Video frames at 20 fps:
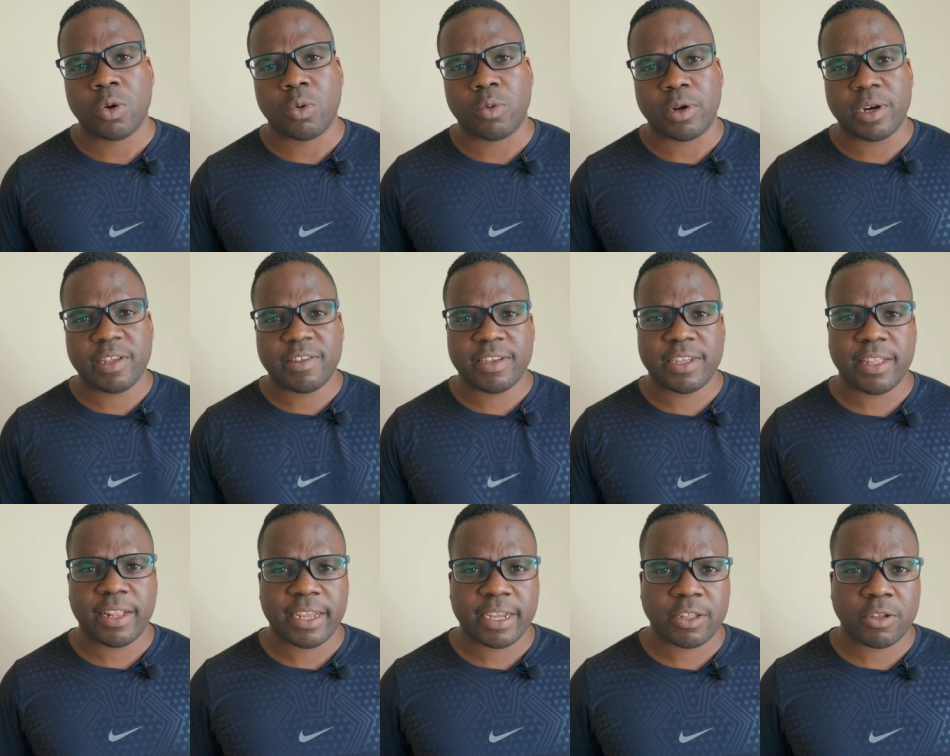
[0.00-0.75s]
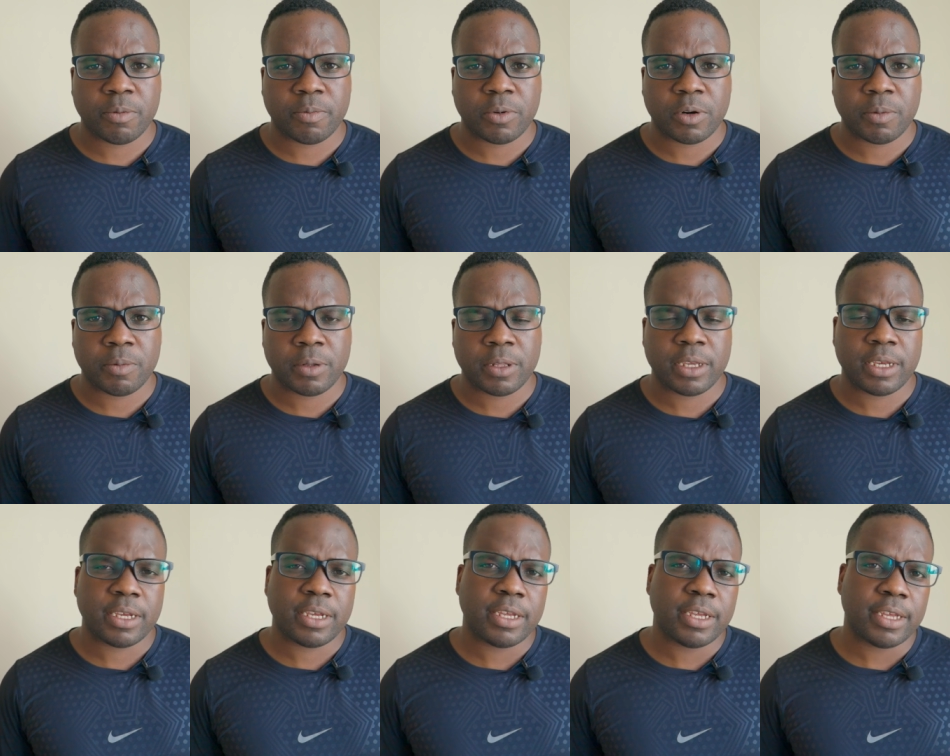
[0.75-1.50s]
What is intellectual
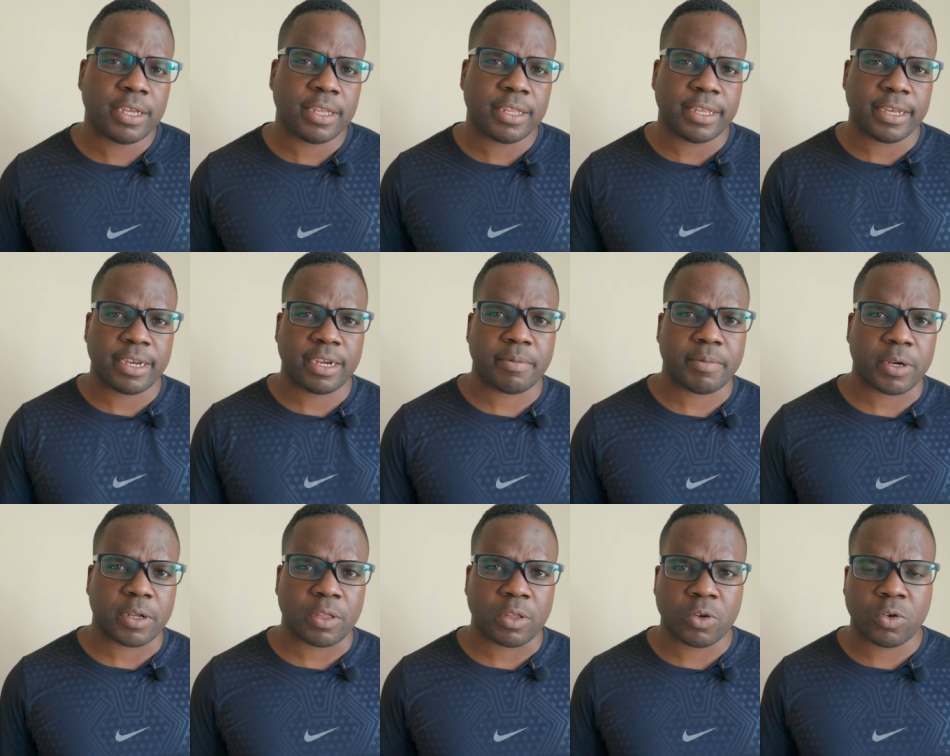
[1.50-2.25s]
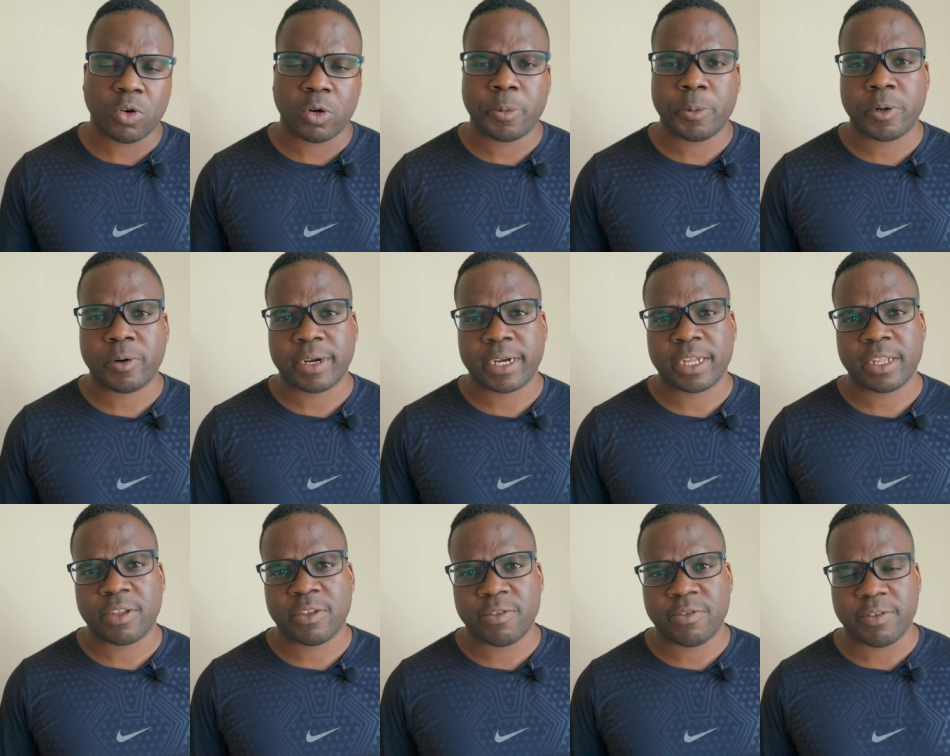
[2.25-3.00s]
property? Think about
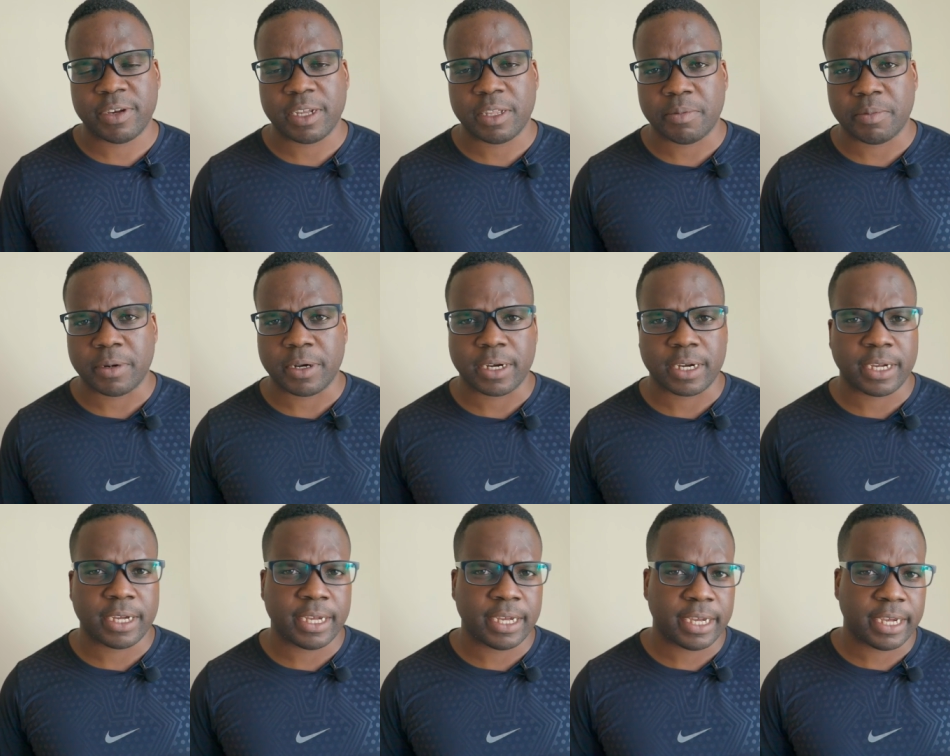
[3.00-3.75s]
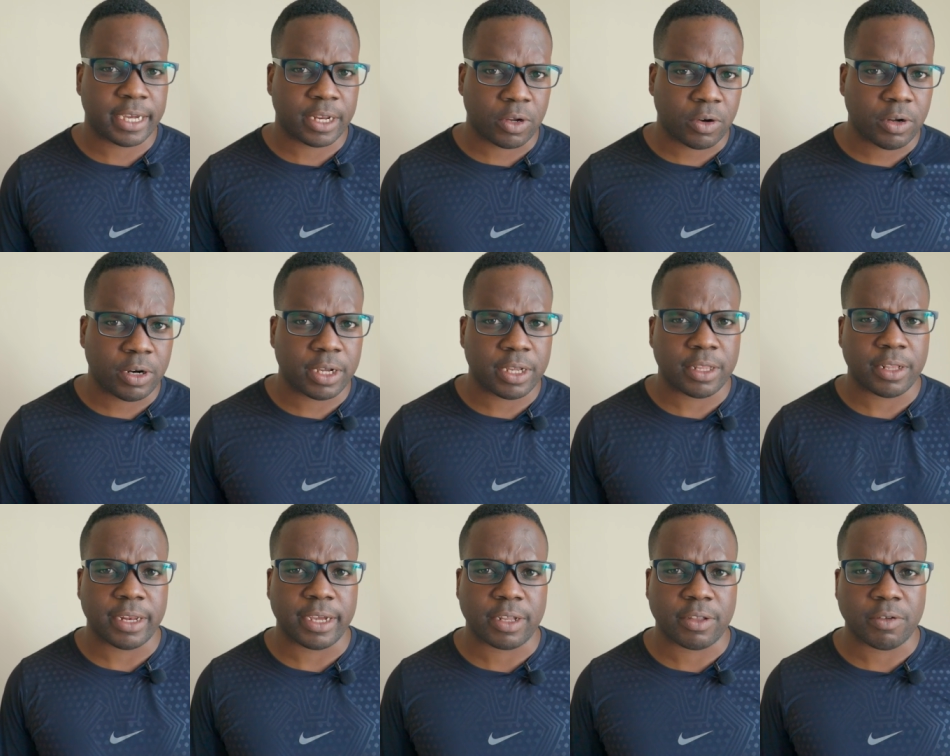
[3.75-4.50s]
copyright, trademark and other
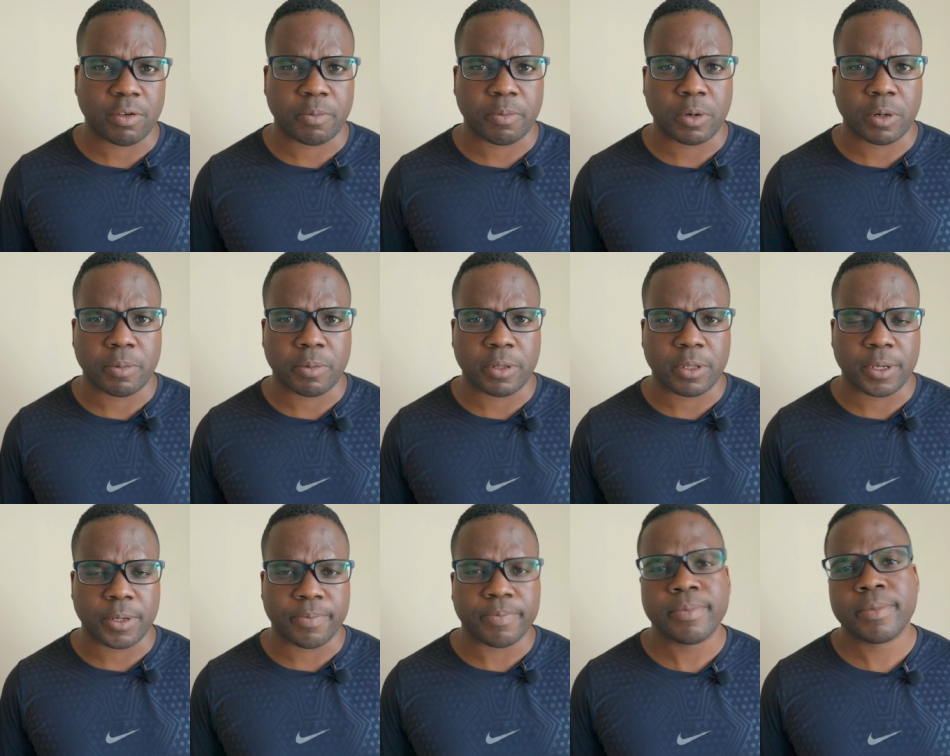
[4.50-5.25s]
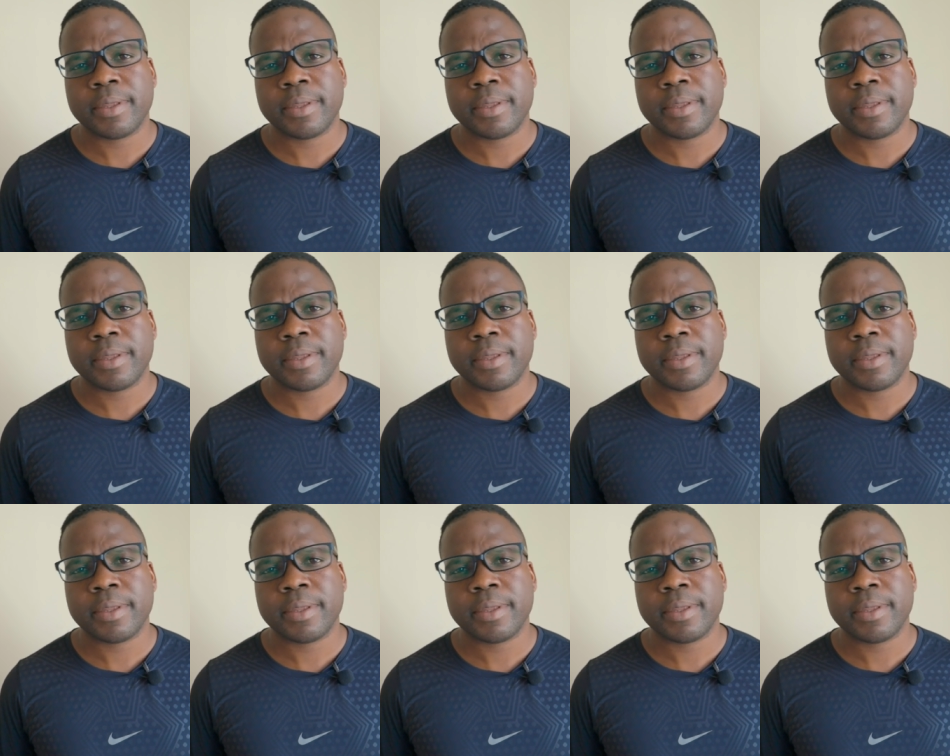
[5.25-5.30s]
intellectual property.